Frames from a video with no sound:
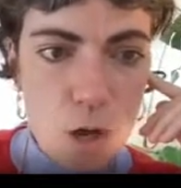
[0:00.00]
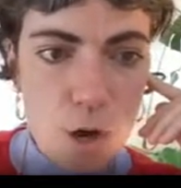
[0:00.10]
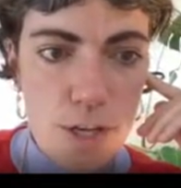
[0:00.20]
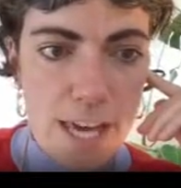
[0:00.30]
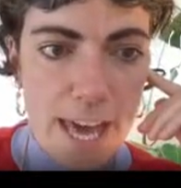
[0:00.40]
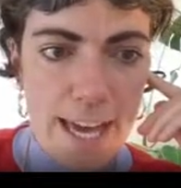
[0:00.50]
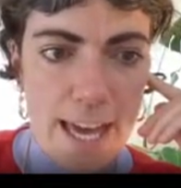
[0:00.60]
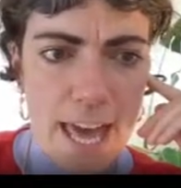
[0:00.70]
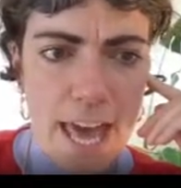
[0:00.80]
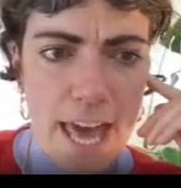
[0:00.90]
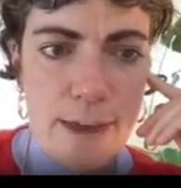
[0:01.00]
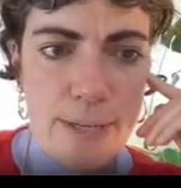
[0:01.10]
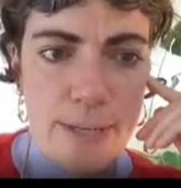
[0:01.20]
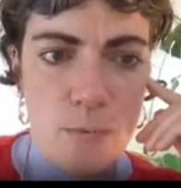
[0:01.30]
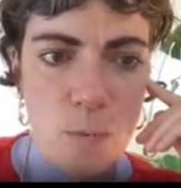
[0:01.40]
Okay, then
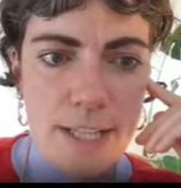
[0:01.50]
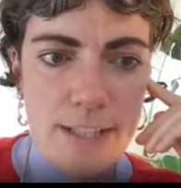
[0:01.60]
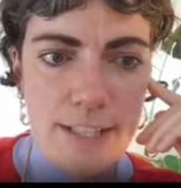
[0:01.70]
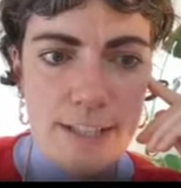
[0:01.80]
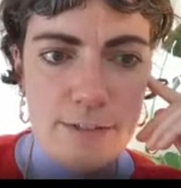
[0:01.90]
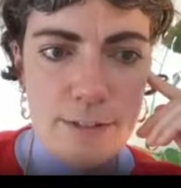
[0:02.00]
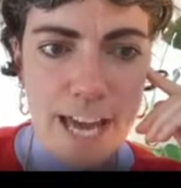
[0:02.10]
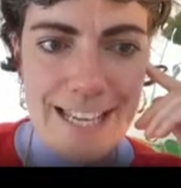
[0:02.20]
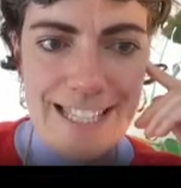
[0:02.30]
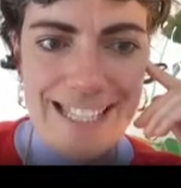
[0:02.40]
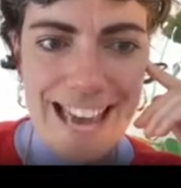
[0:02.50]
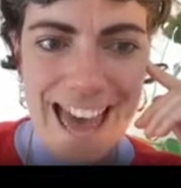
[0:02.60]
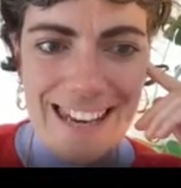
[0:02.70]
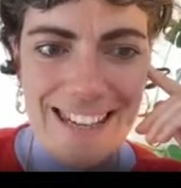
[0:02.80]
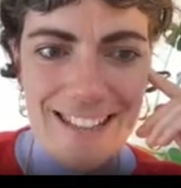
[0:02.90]
we did one civil case
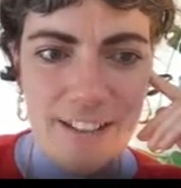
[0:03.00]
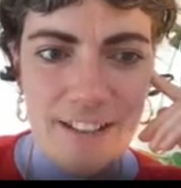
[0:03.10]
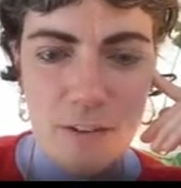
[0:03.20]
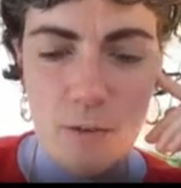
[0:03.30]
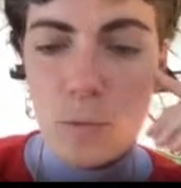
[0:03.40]
and